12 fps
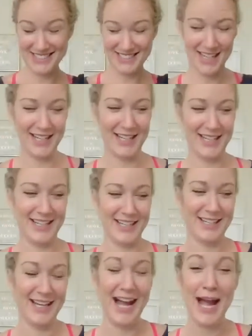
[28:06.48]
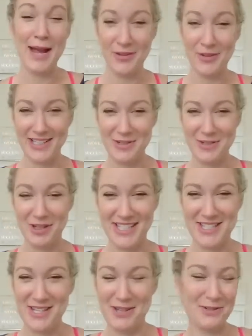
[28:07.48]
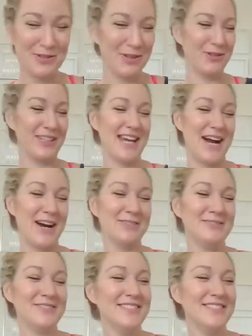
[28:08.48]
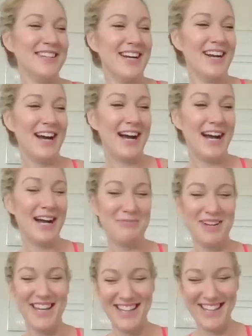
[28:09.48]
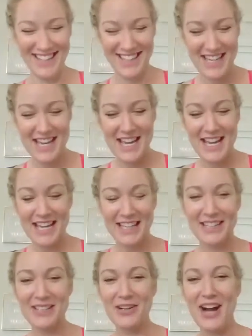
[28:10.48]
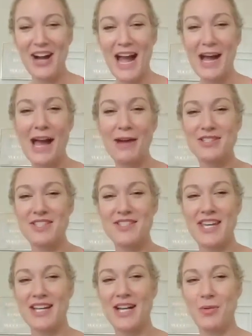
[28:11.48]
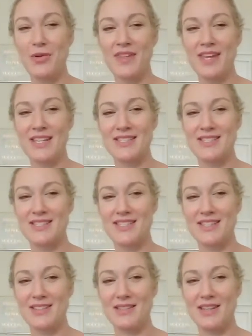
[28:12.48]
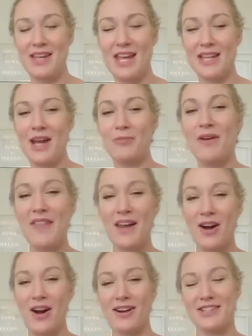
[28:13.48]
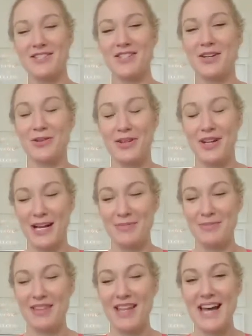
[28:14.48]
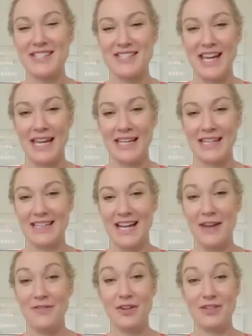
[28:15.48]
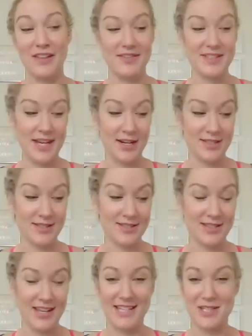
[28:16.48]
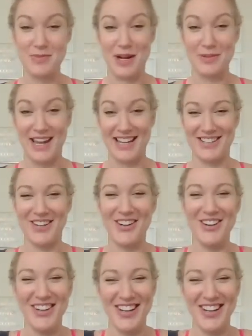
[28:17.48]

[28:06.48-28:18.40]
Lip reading: Hi, Miranda 1 and 2. Holy cow. You know, I would just say a couple things, and what they are is, you know, last night I fell down the stairs and sprained my ankle.